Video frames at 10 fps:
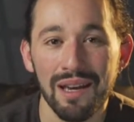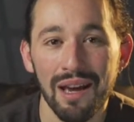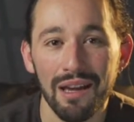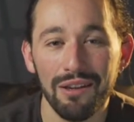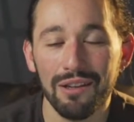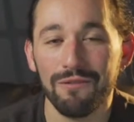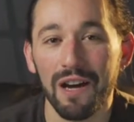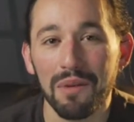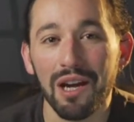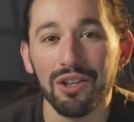You can find me
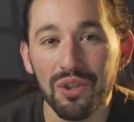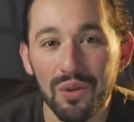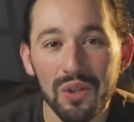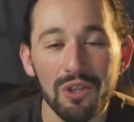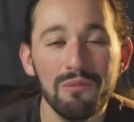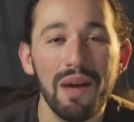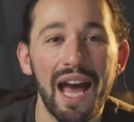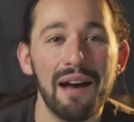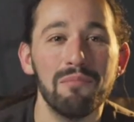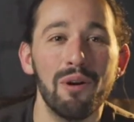on YouTube
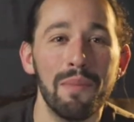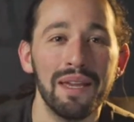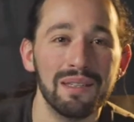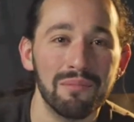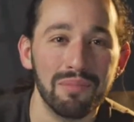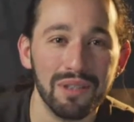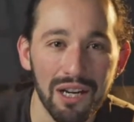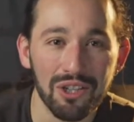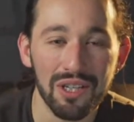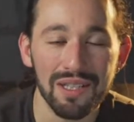at Momentum
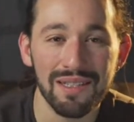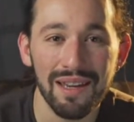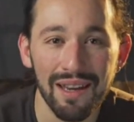Productions,